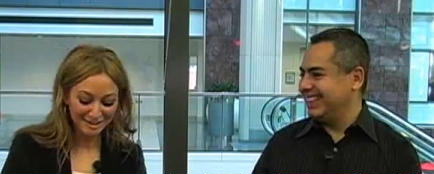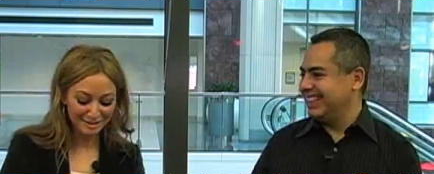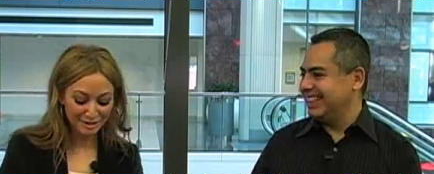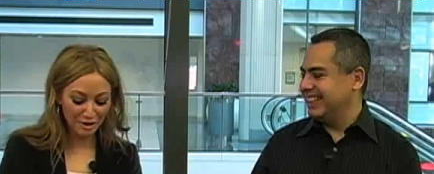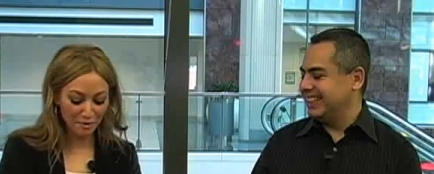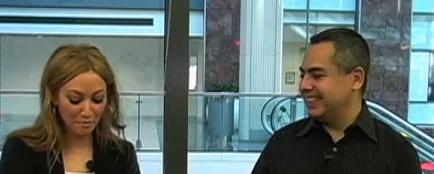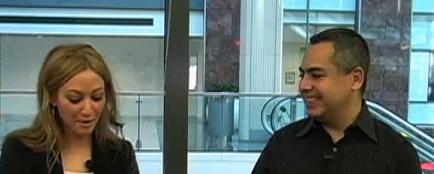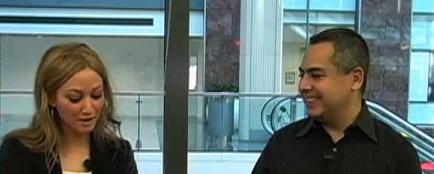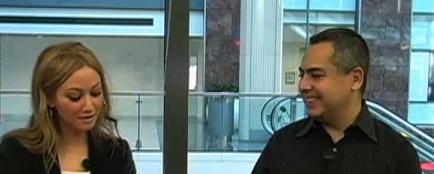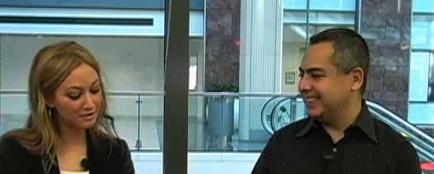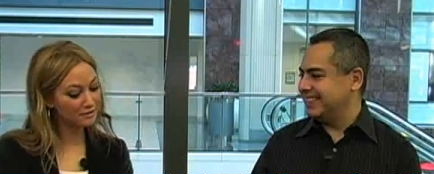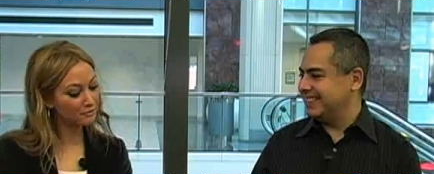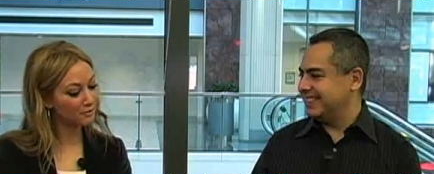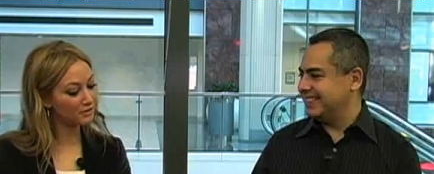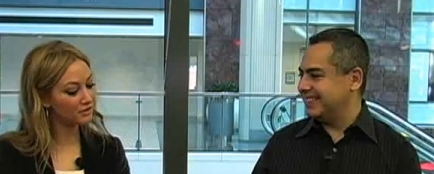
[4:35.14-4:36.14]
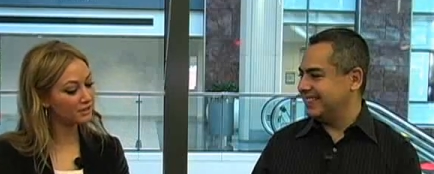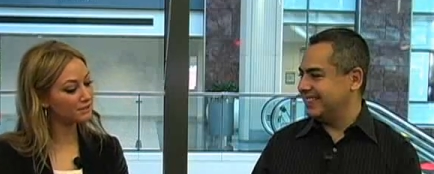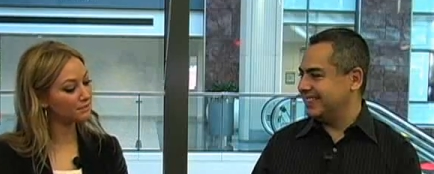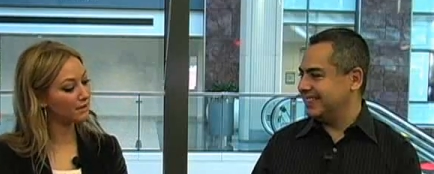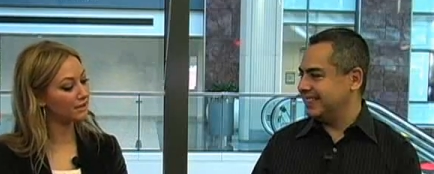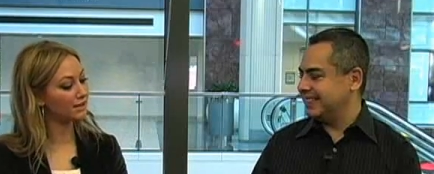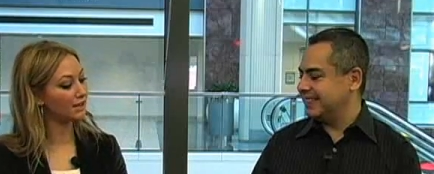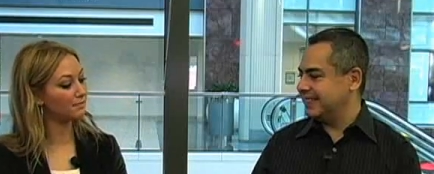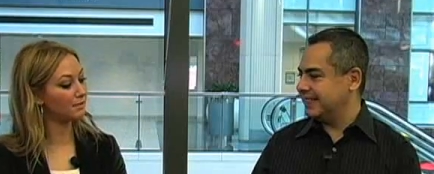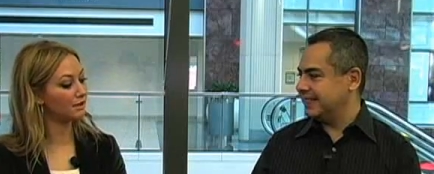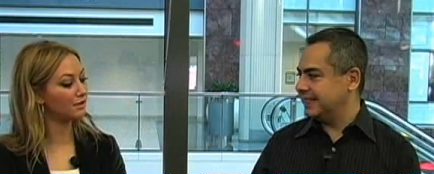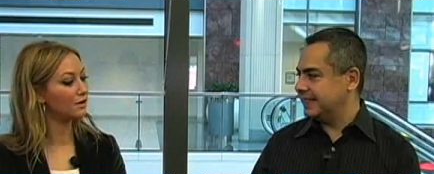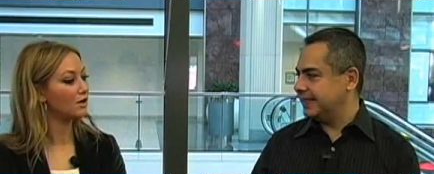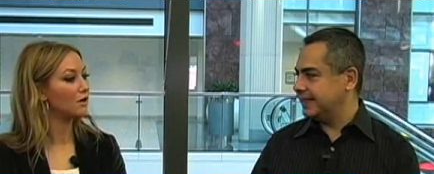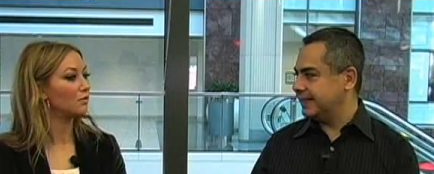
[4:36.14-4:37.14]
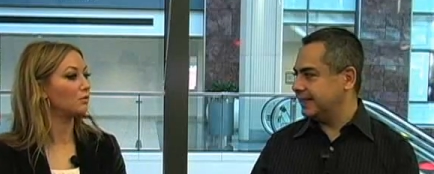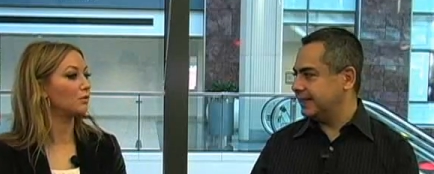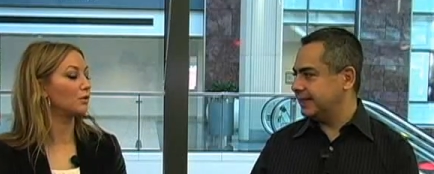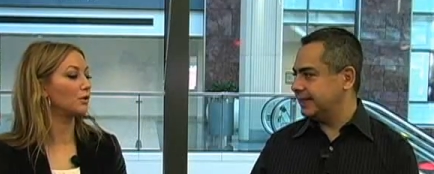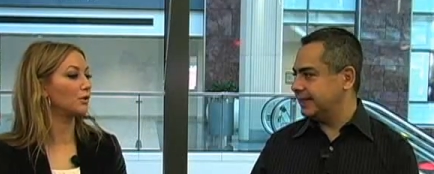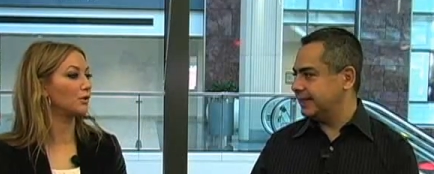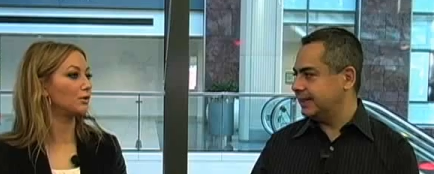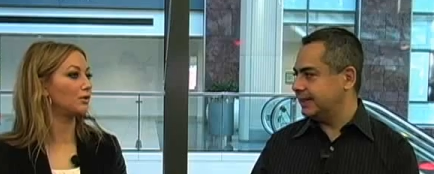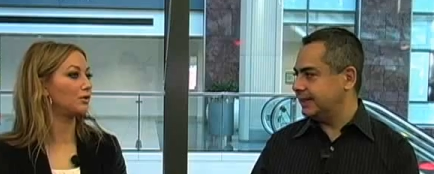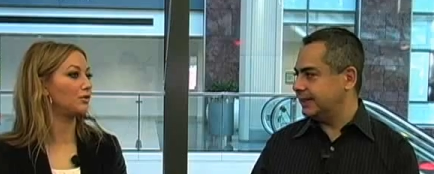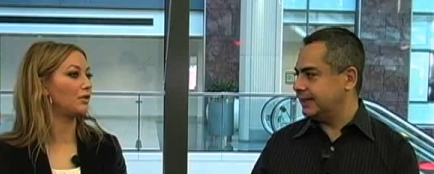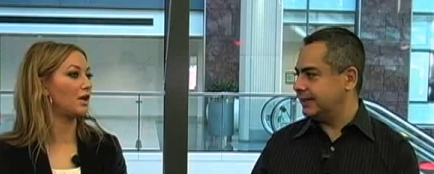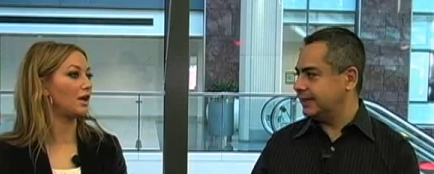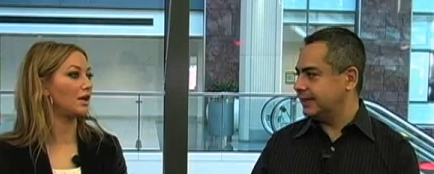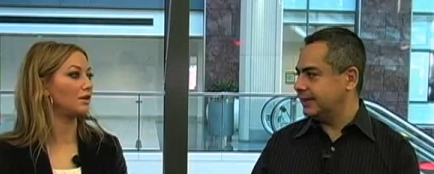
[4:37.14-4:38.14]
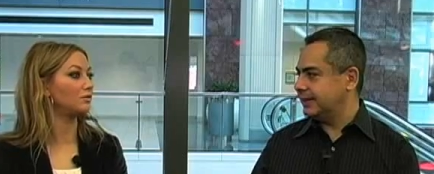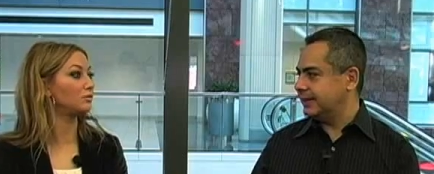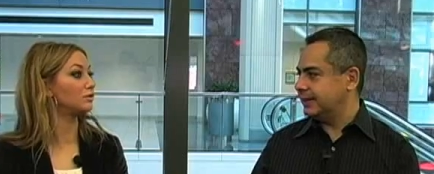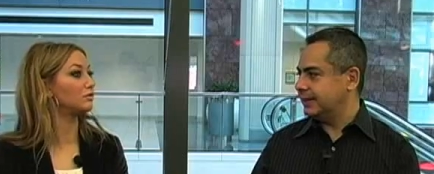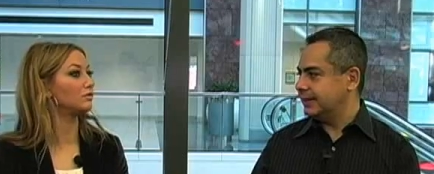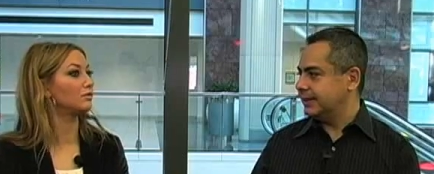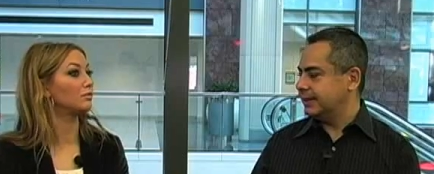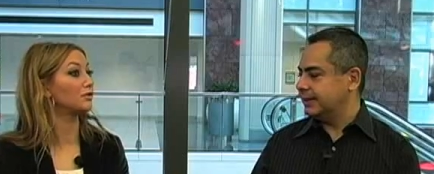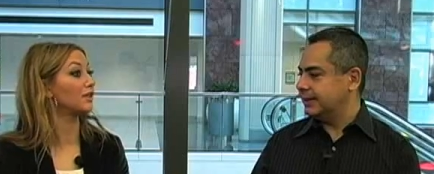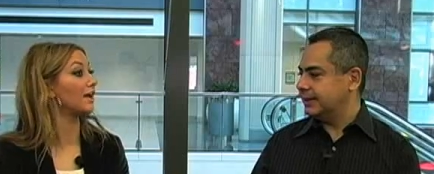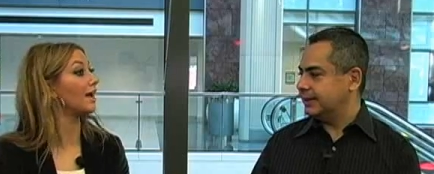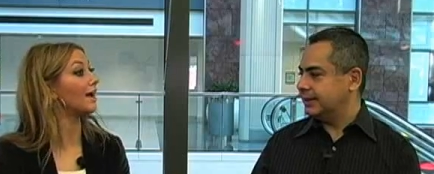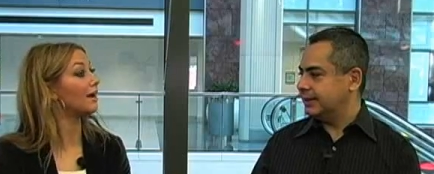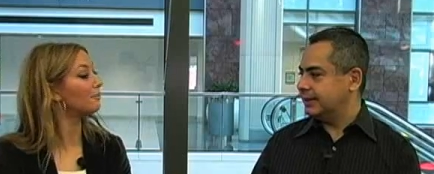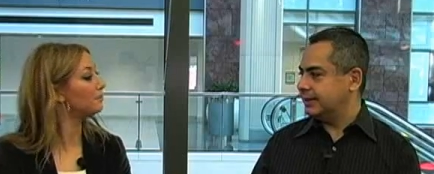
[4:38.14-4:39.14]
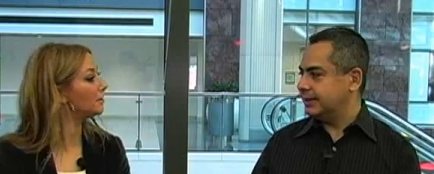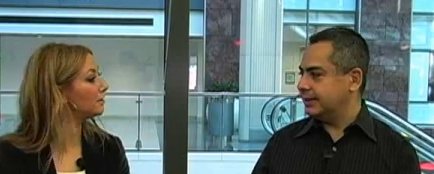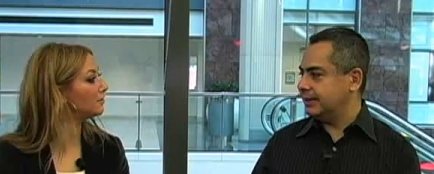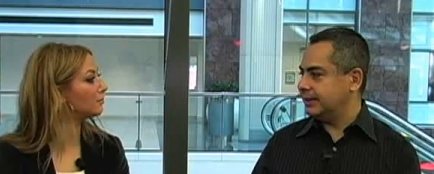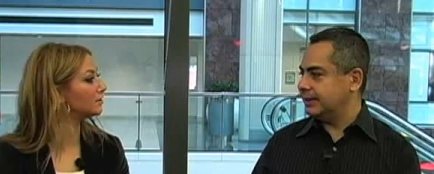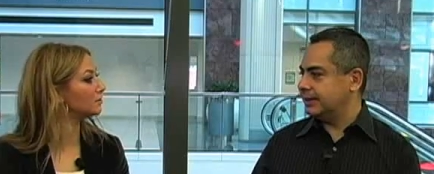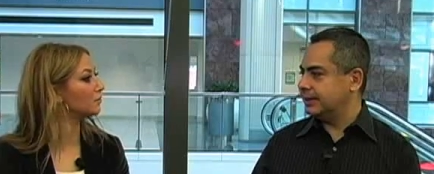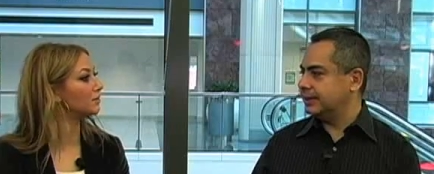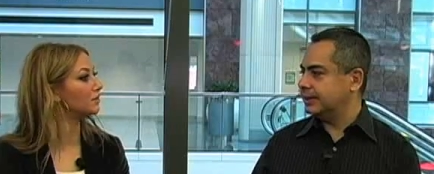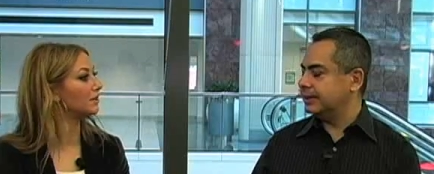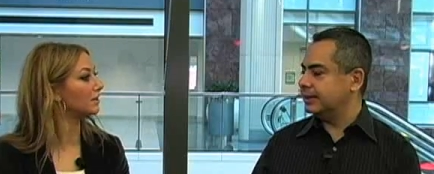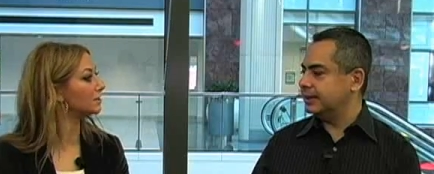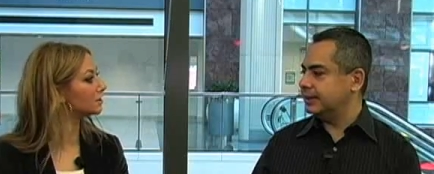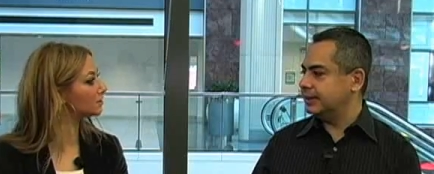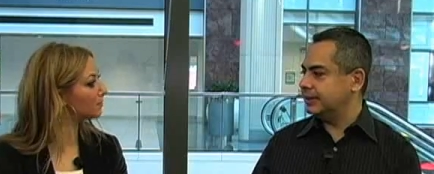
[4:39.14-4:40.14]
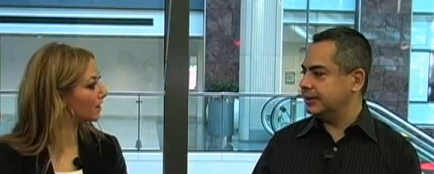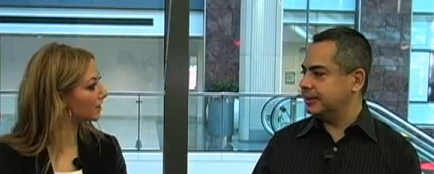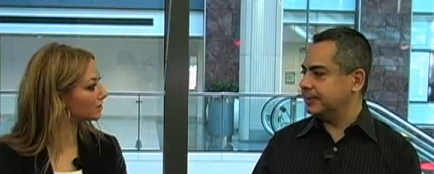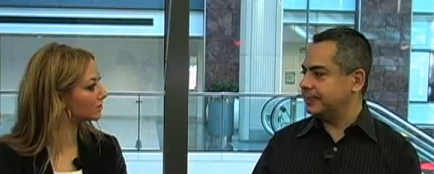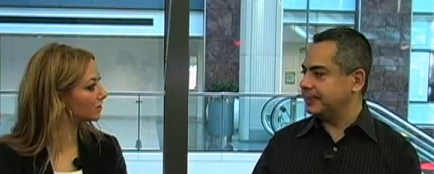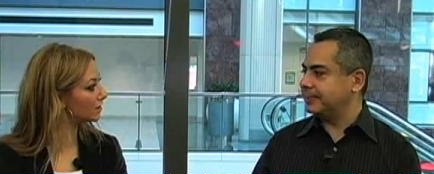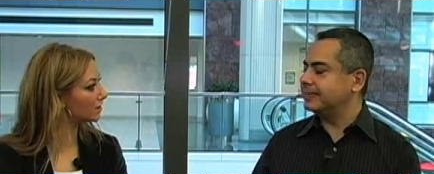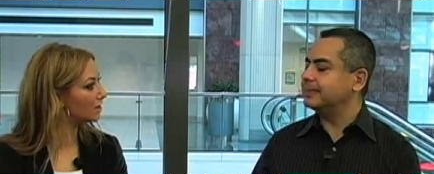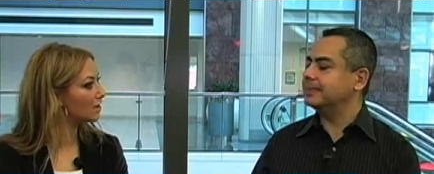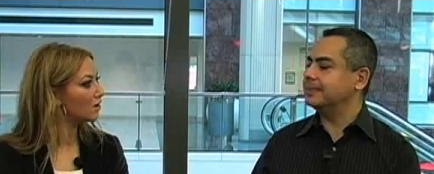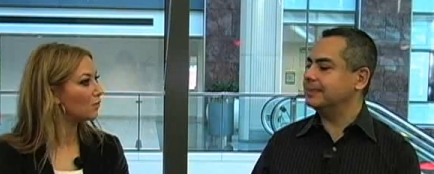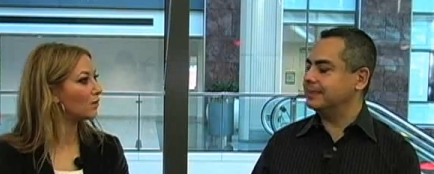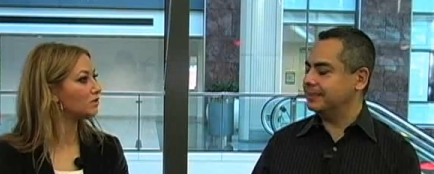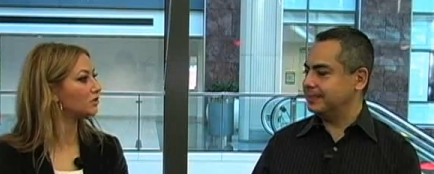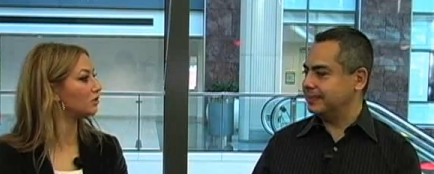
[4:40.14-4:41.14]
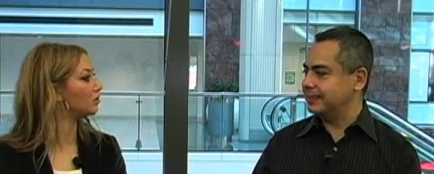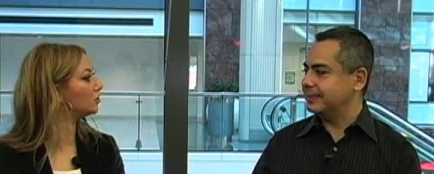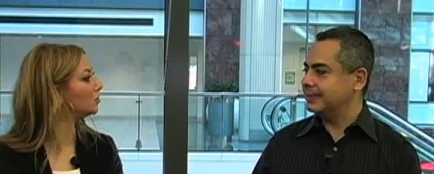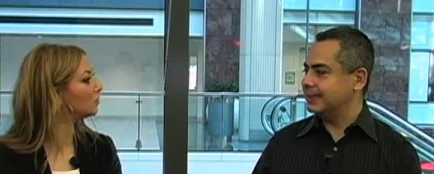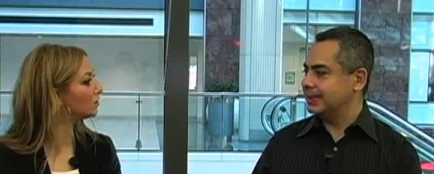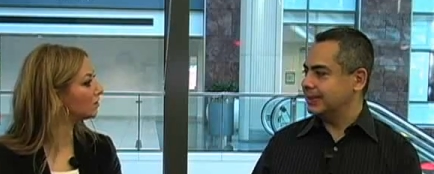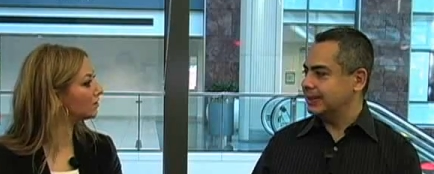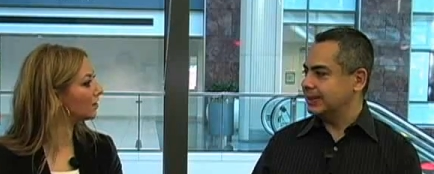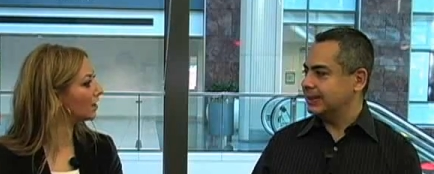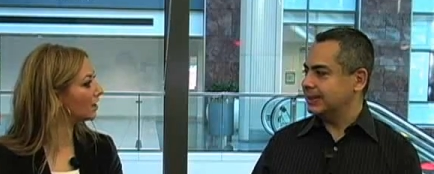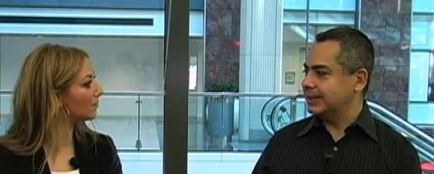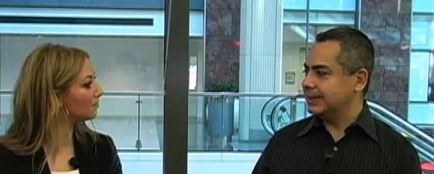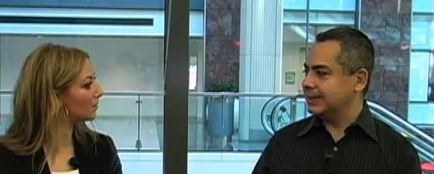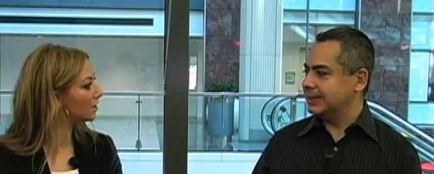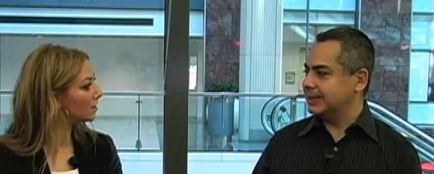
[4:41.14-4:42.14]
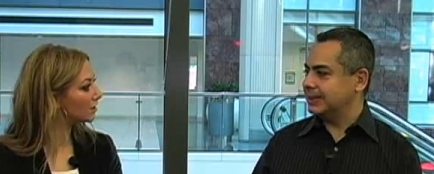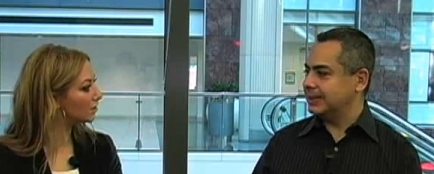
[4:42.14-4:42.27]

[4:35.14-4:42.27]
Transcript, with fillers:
Speaker 1: so when, when these men came in, were they were they happy? Was it what they expected? Mm-hmm. Was it new to them?